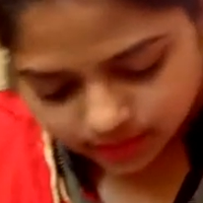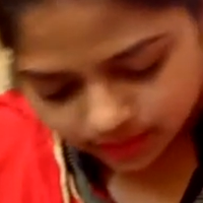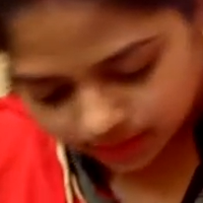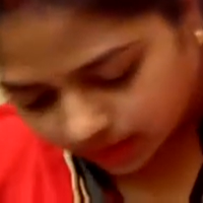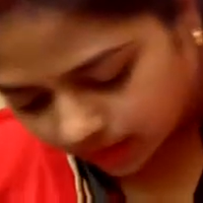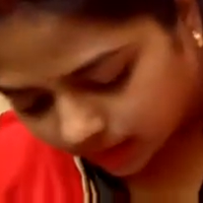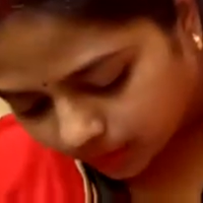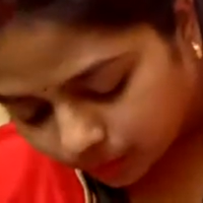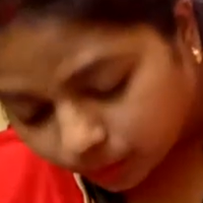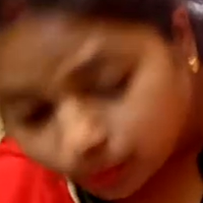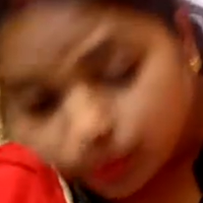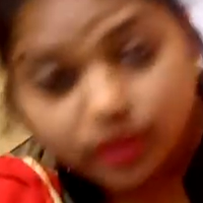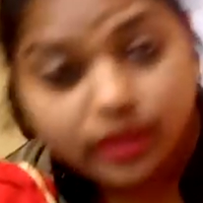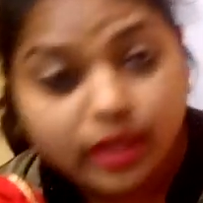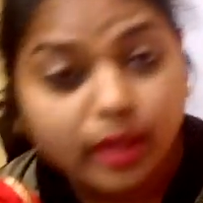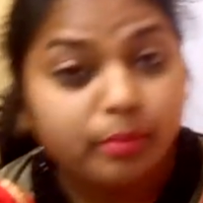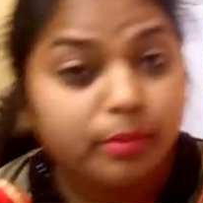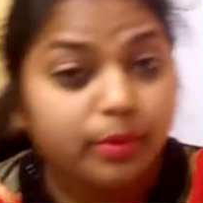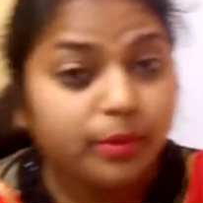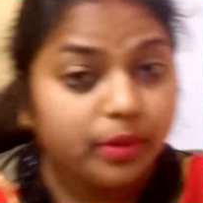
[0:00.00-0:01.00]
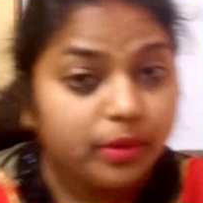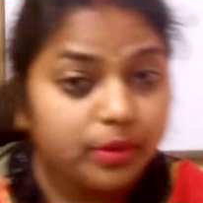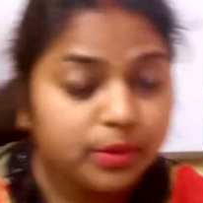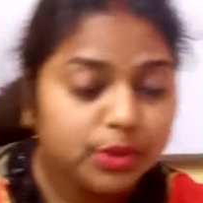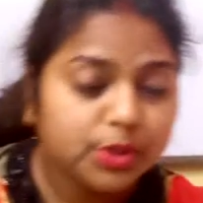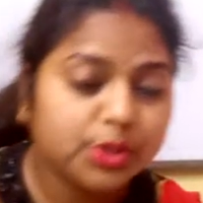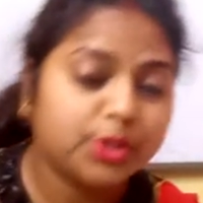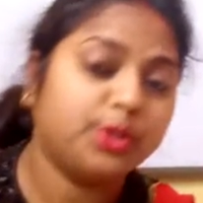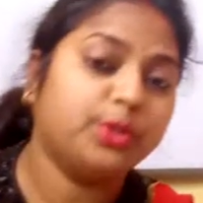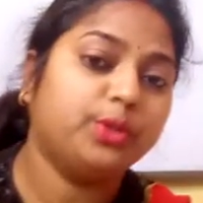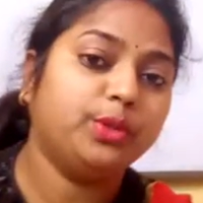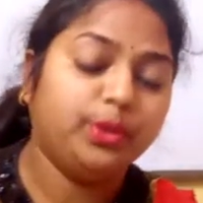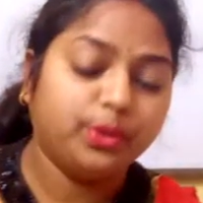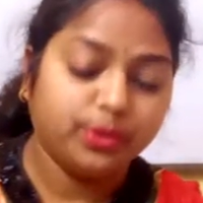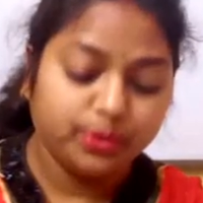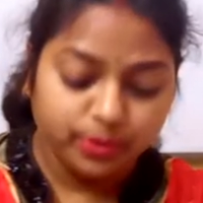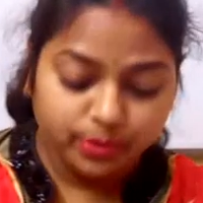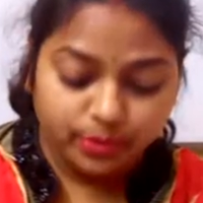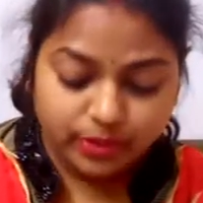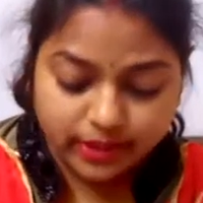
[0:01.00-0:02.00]
Now, what I'm going to show
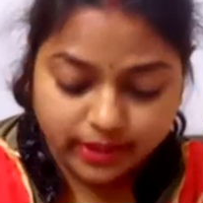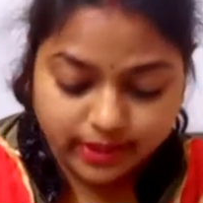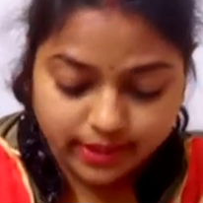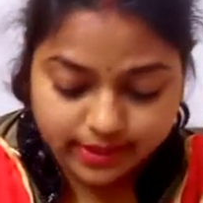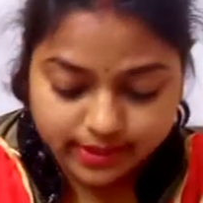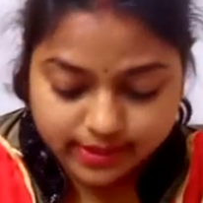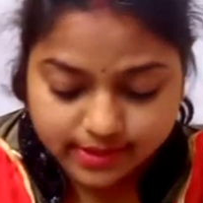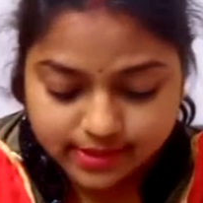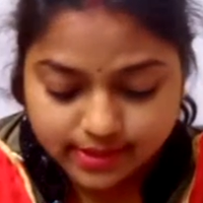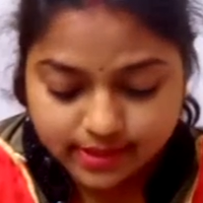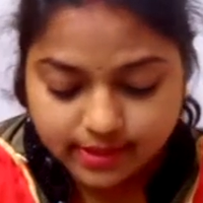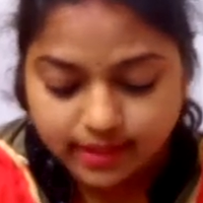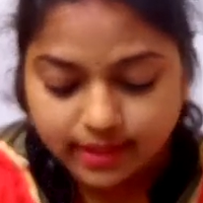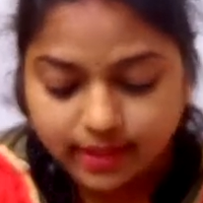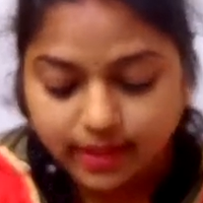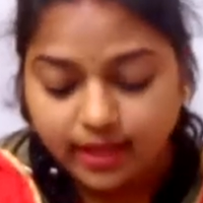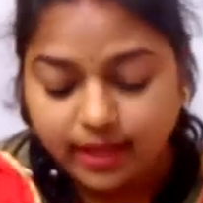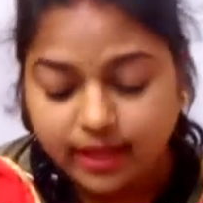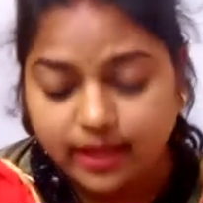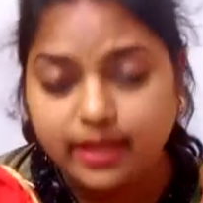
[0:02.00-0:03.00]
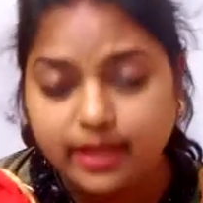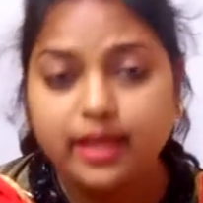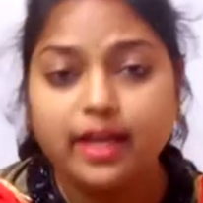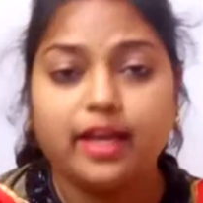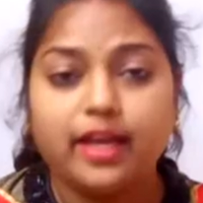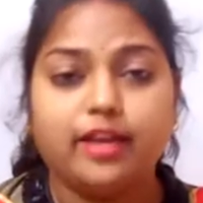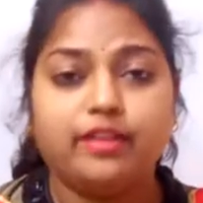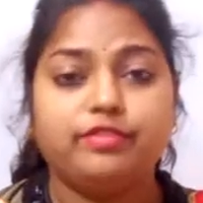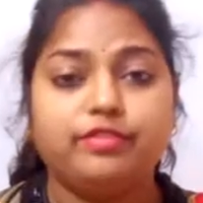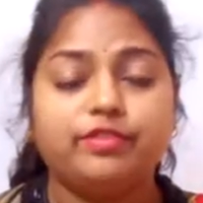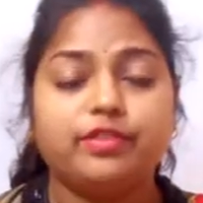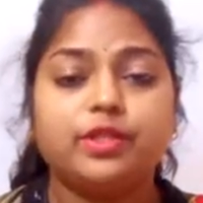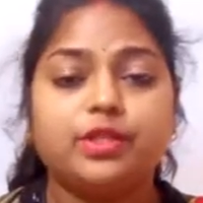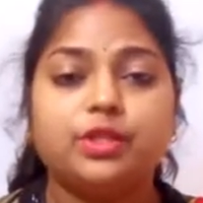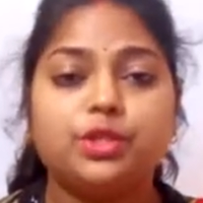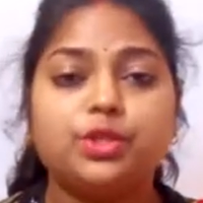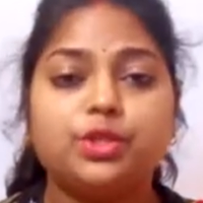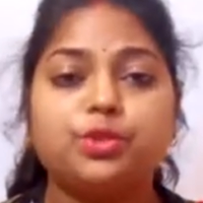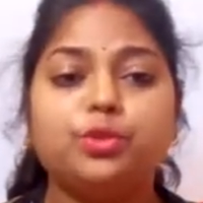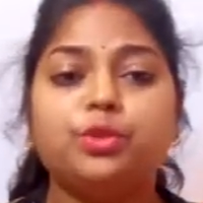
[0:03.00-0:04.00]
you is I have
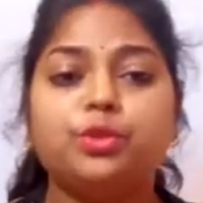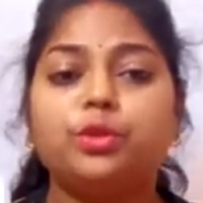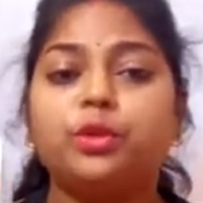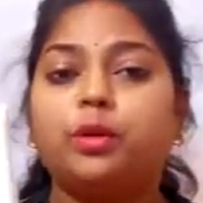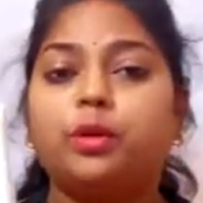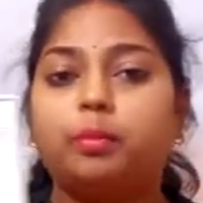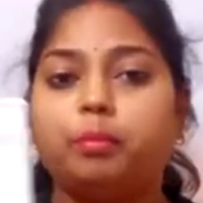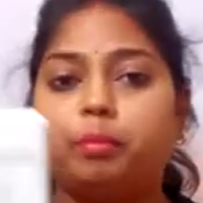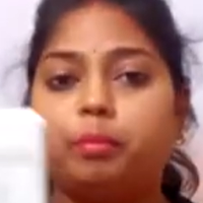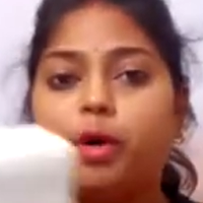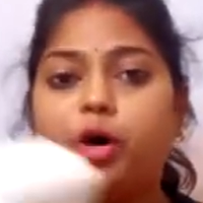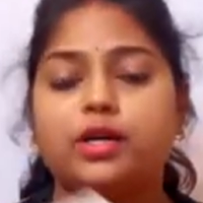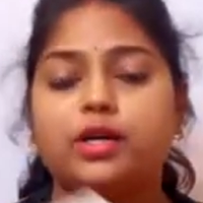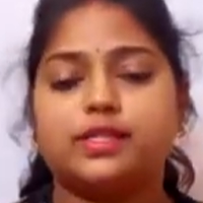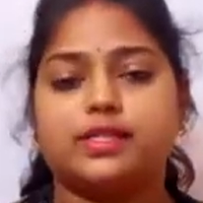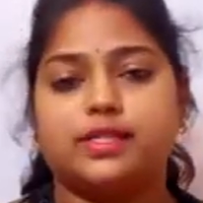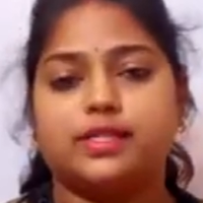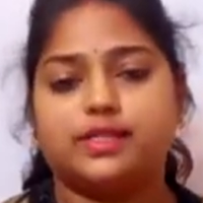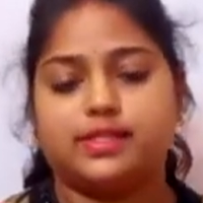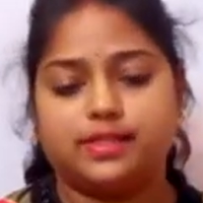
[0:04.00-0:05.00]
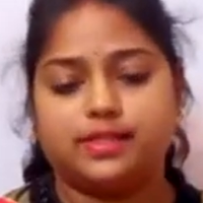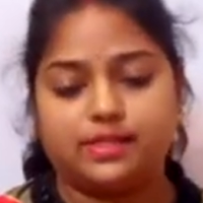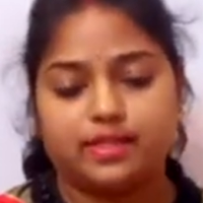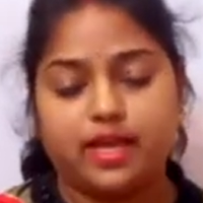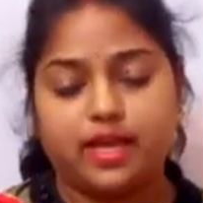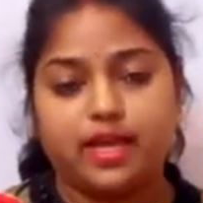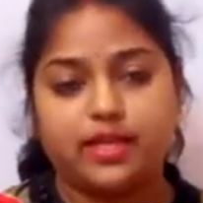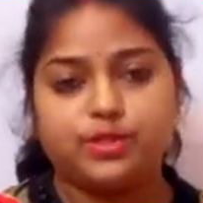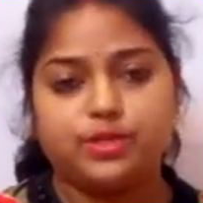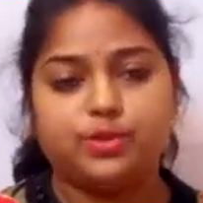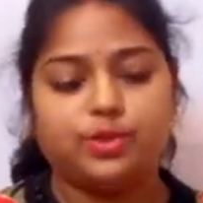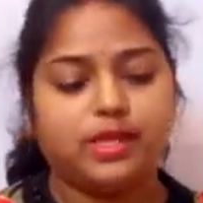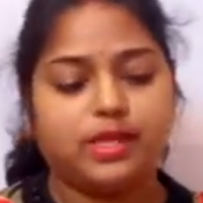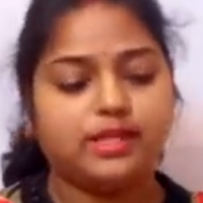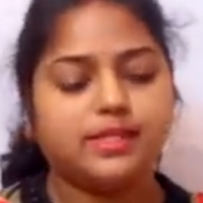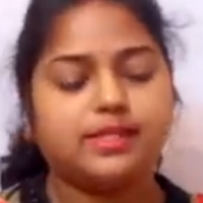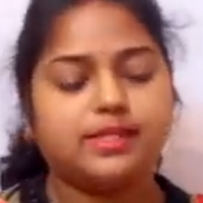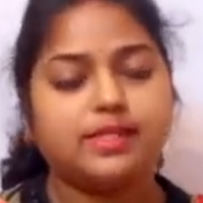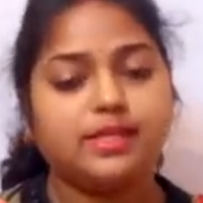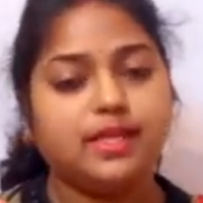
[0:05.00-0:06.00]
two boxes. As you
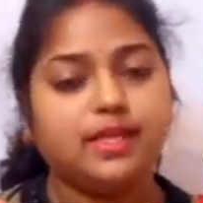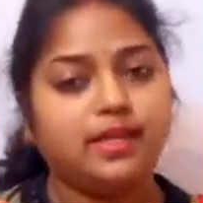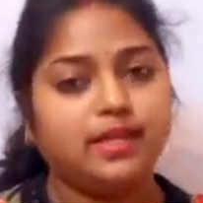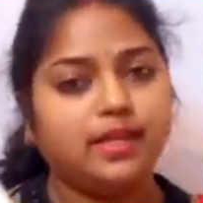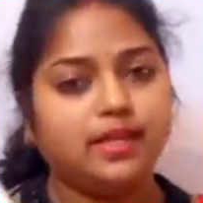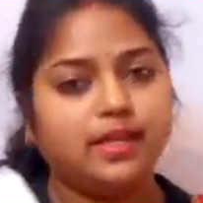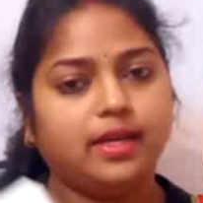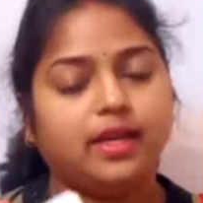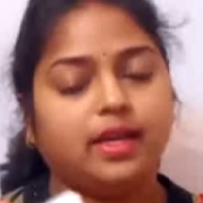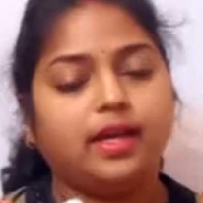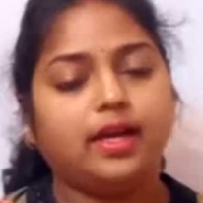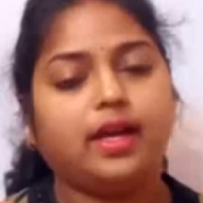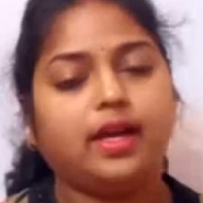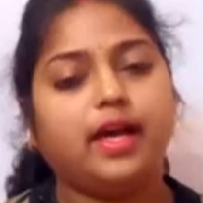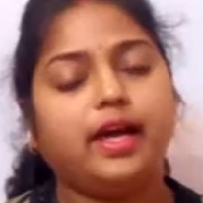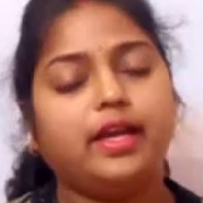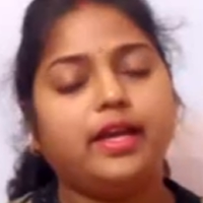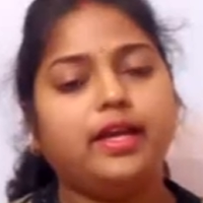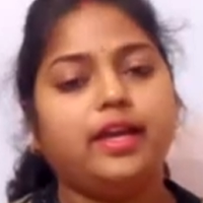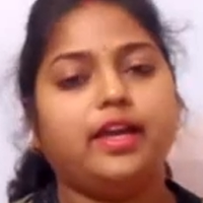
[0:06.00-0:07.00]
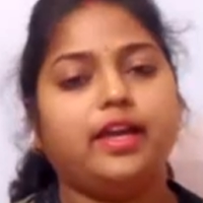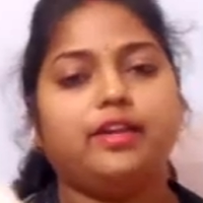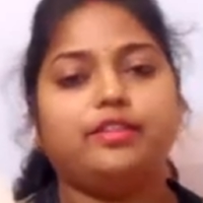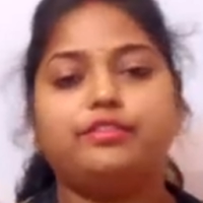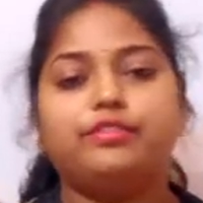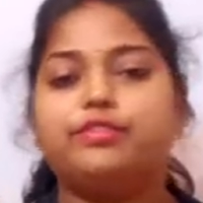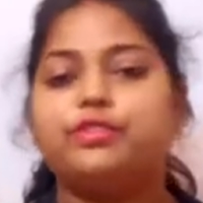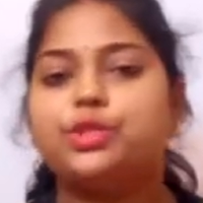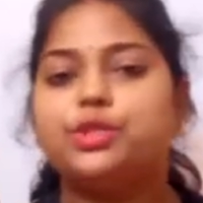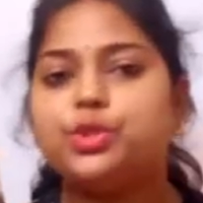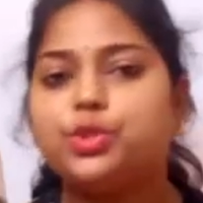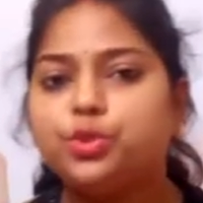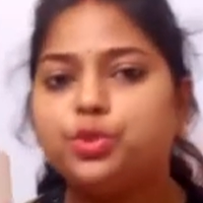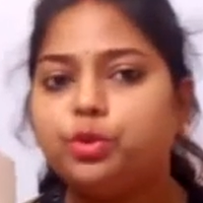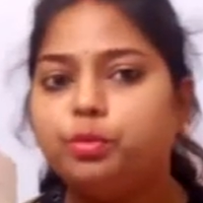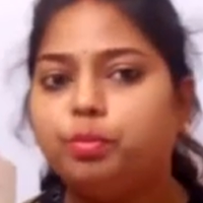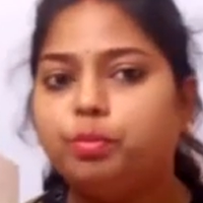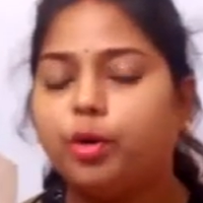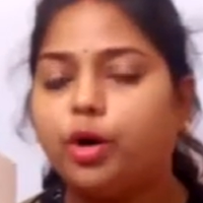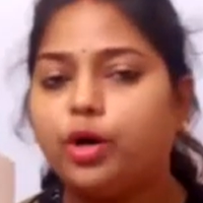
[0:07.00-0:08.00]
can see, I have
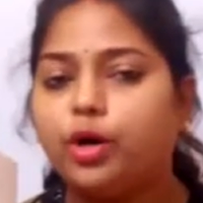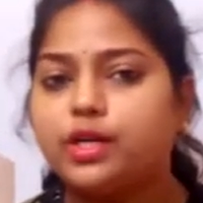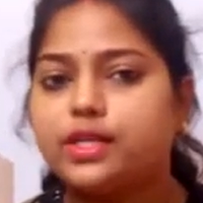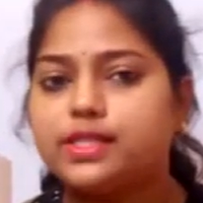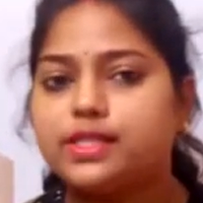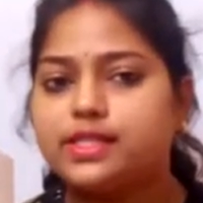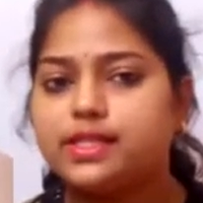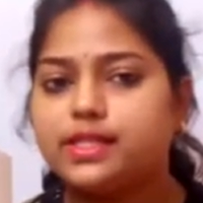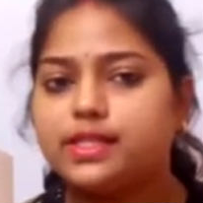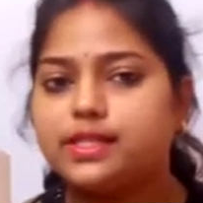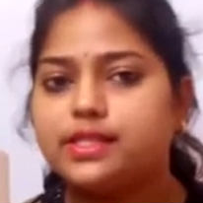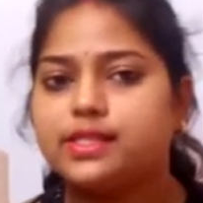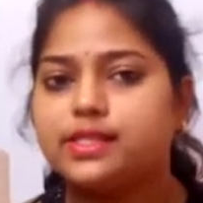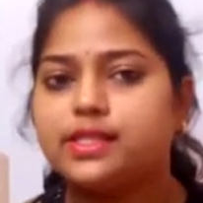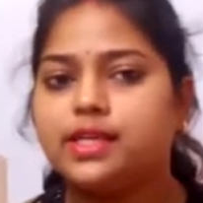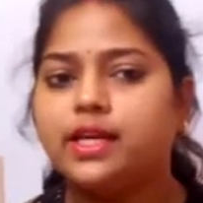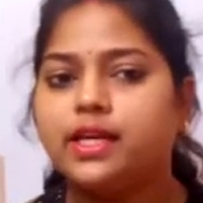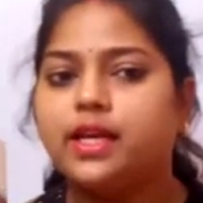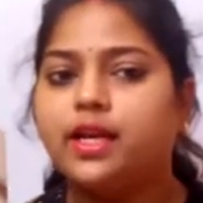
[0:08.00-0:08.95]
two boxes.